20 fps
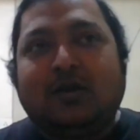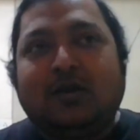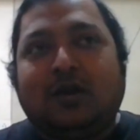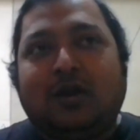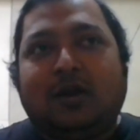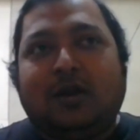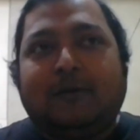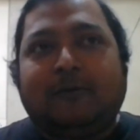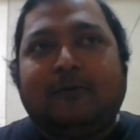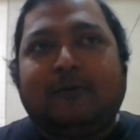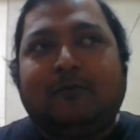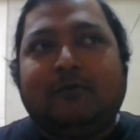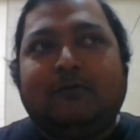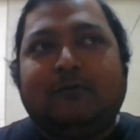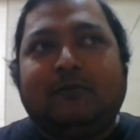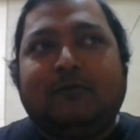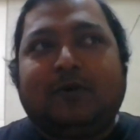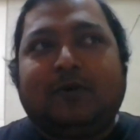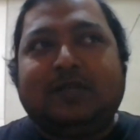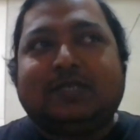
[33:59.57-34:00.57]
uh
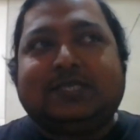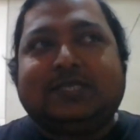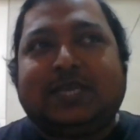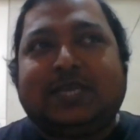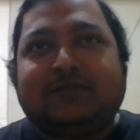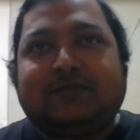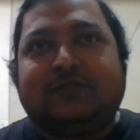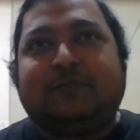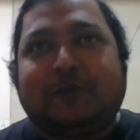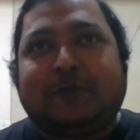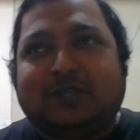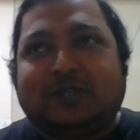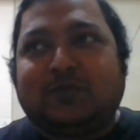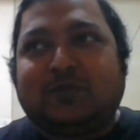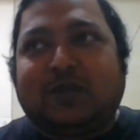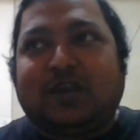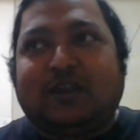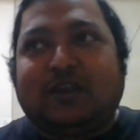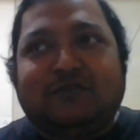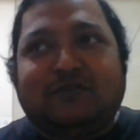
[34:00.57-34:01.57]
one safe space
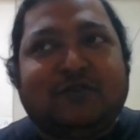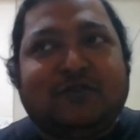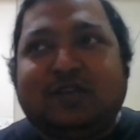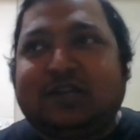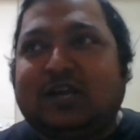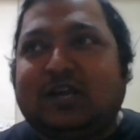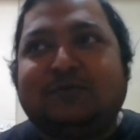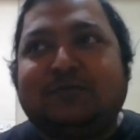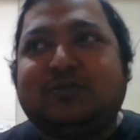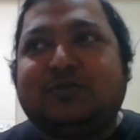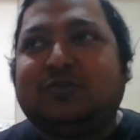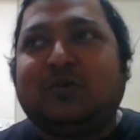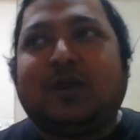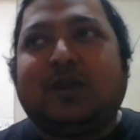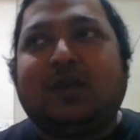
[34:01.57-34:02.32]
where everyone comes